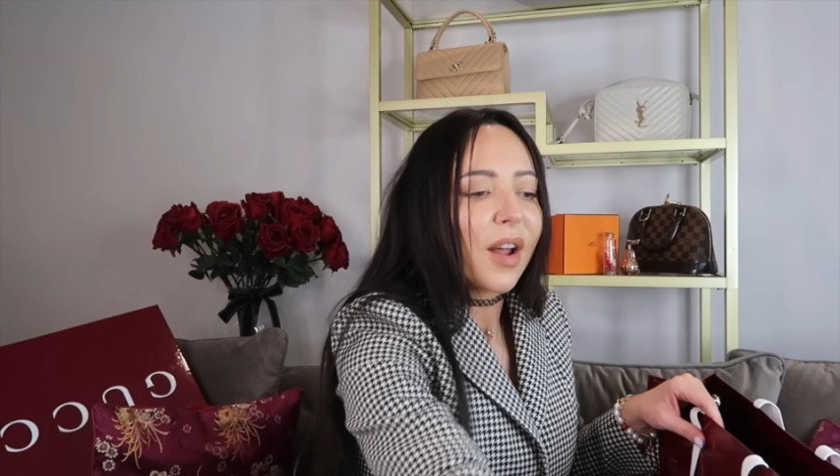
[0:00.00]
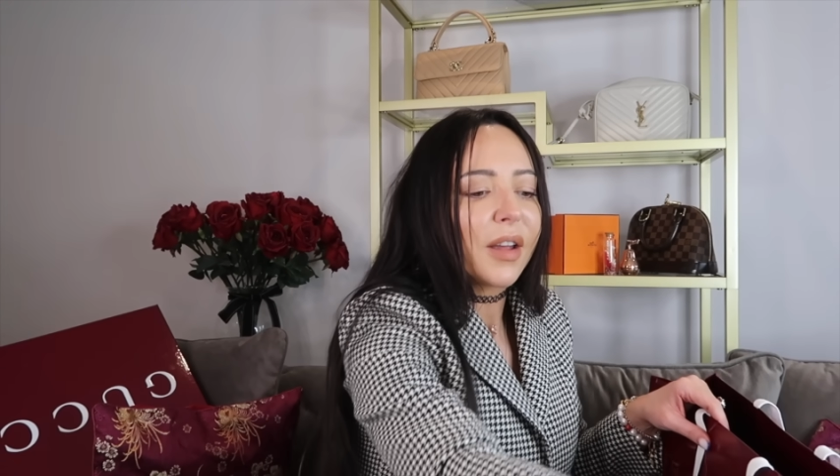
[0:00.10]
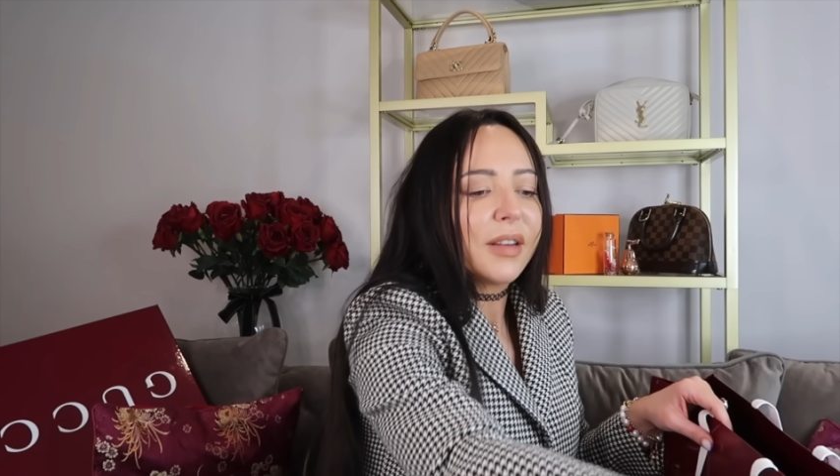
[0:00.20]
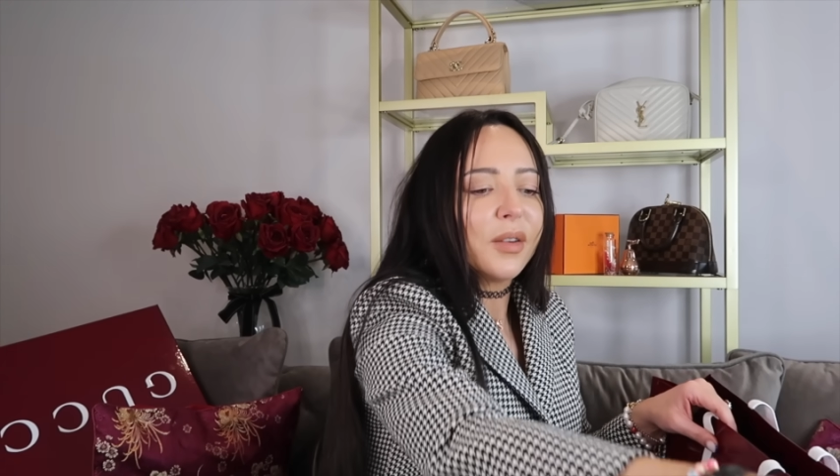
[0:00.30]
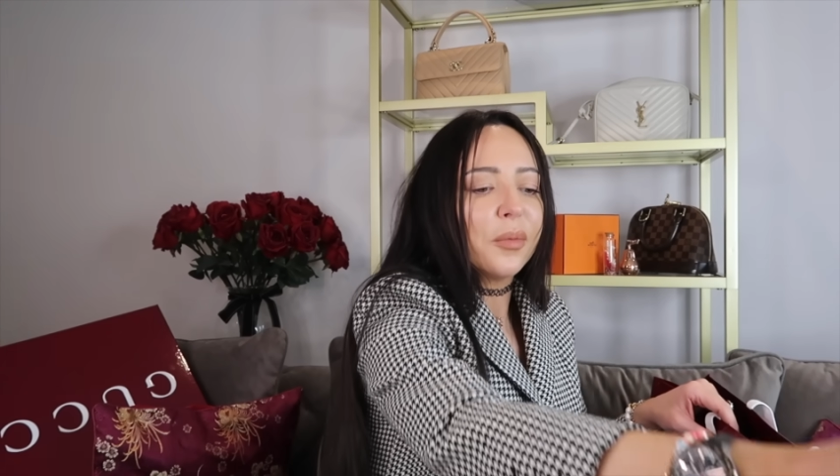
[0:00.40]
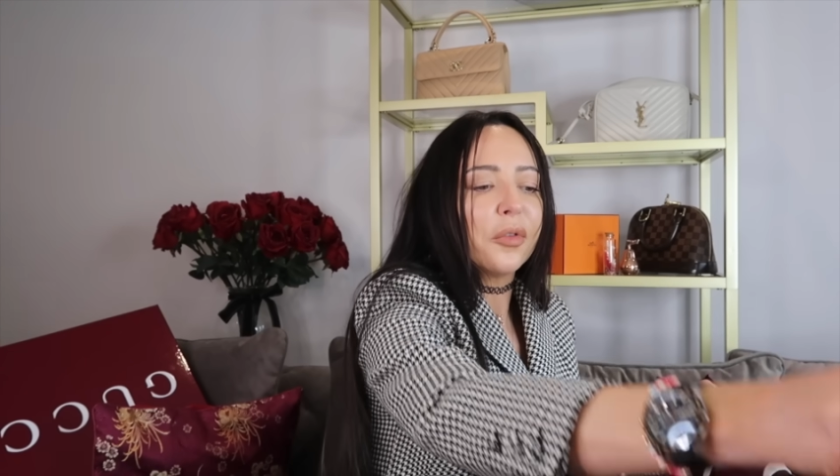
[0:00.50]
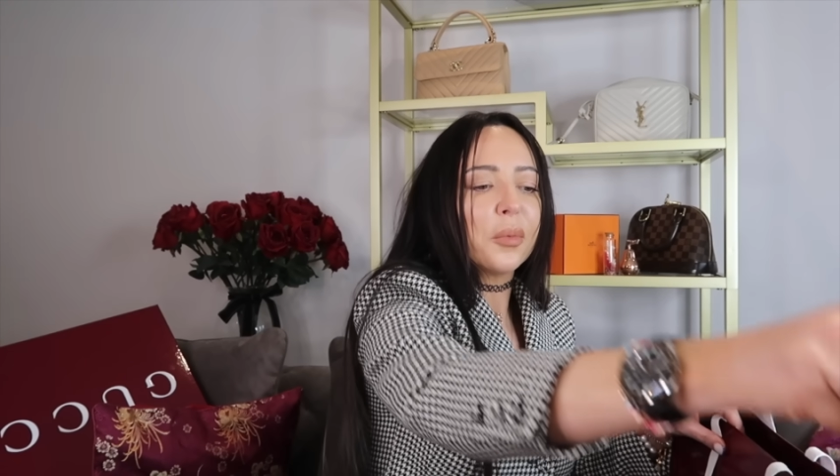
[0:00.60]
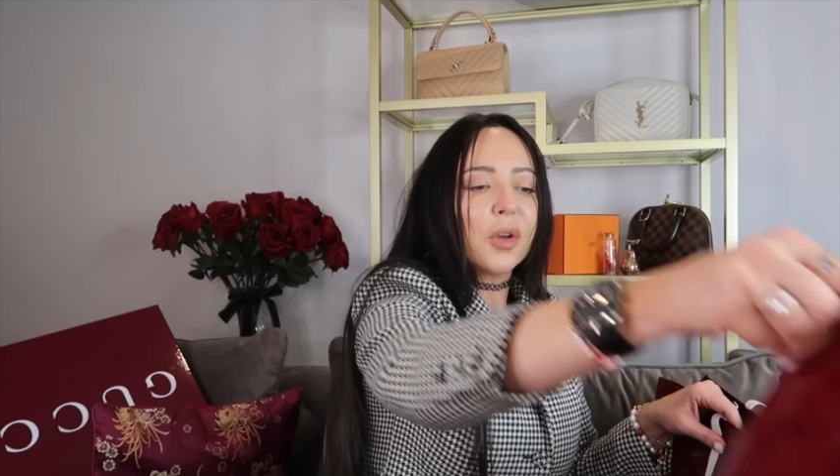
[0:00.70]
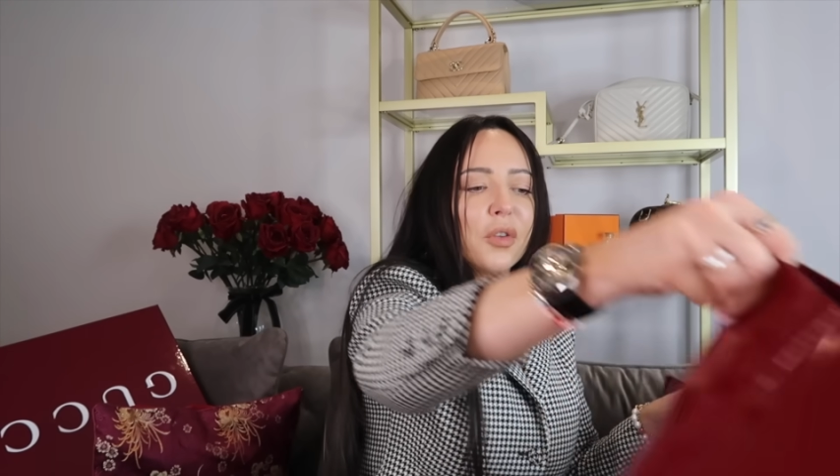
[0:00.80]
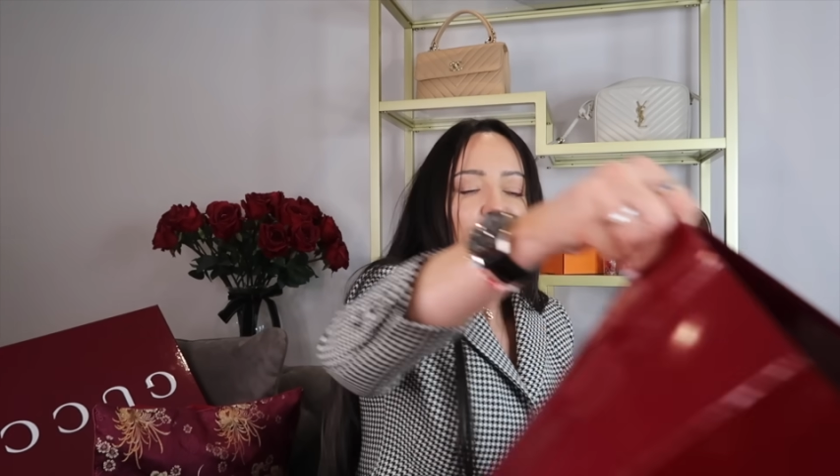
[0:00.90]
item
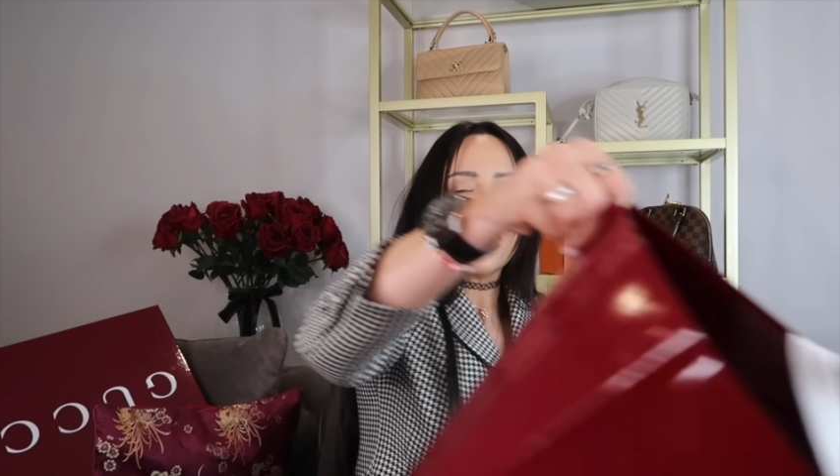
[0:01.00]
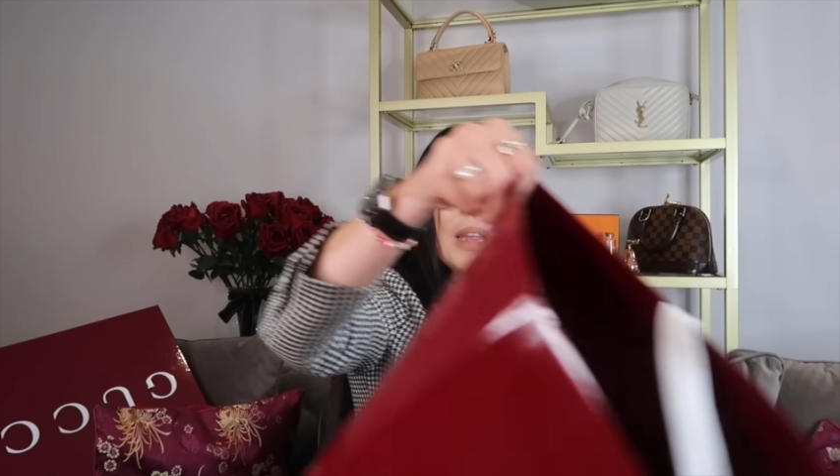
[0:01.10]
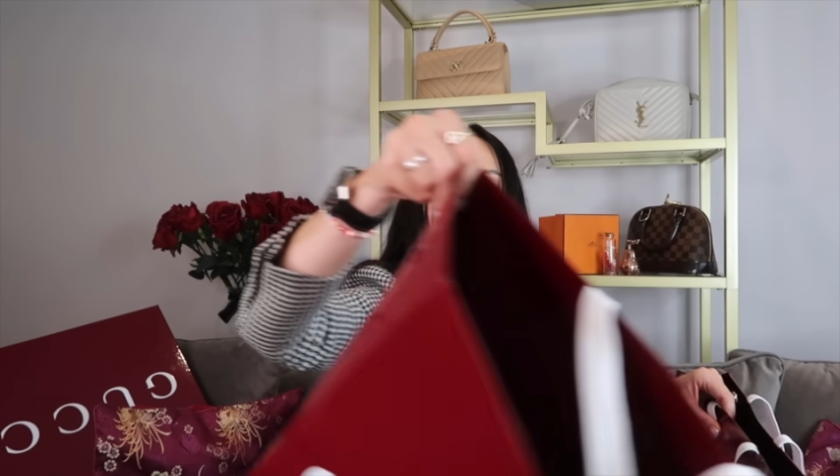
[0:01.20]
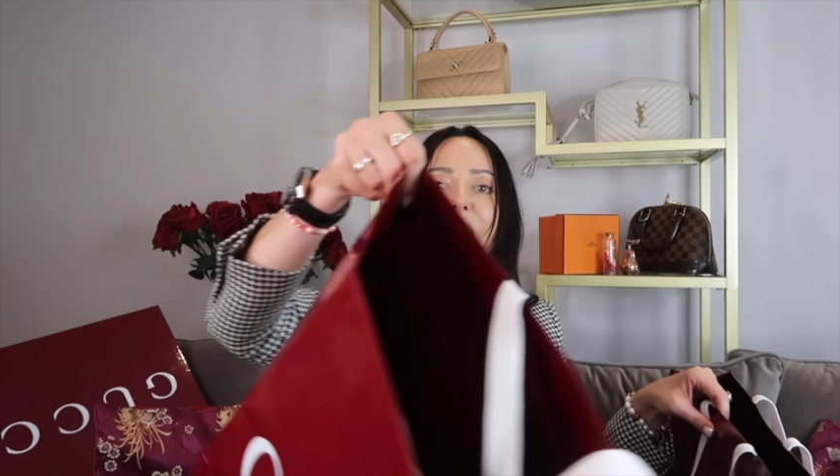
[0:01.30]
from Gucci,